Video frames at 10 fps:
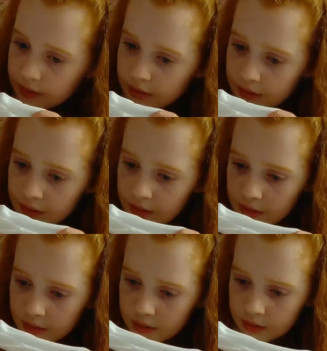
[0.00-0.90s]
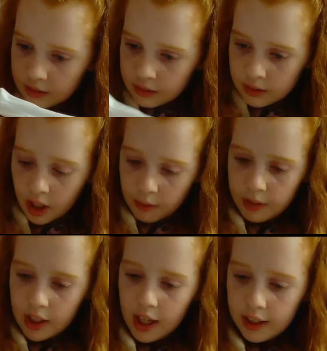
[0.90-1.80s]
it is a winner.
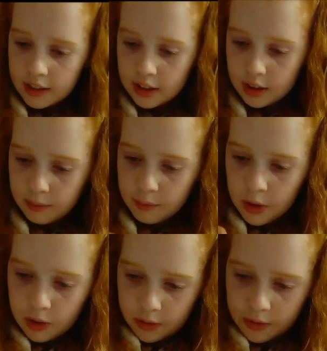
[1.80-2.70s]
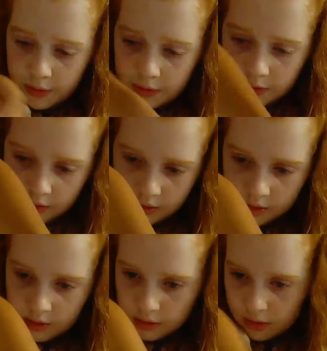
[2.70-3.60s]
I'm gonna add Winner, symbol. winner, chicken
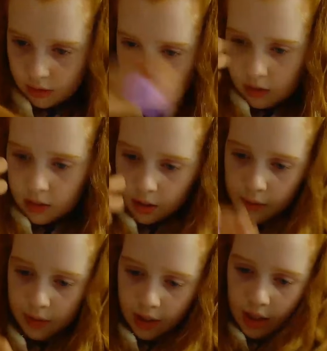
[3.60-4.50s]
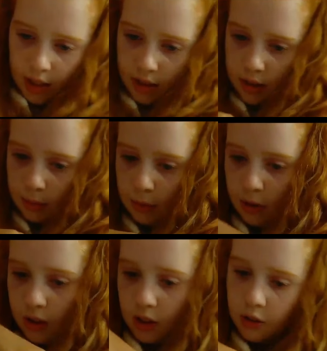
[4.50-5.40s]
dinner. I'm going to add some
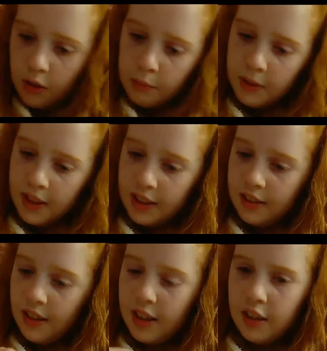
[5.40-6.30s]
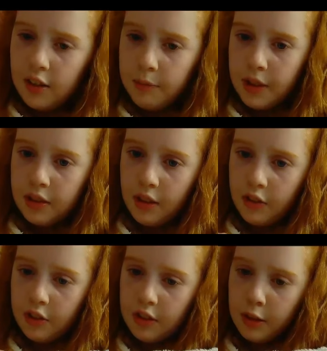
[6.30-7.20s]
more. Can you open this? I can't because
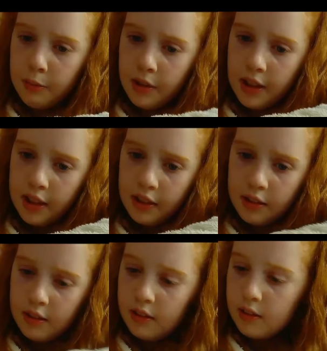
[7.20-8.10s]
I've got slippery hands.